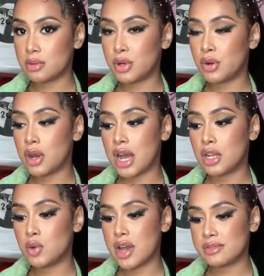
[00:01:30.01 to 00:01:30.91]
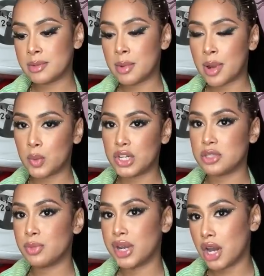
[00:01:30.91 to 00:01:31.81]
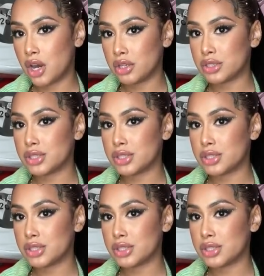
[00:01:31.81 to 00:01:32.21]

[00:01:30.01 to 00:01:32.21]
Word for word: But I do have some of my winners, but not all,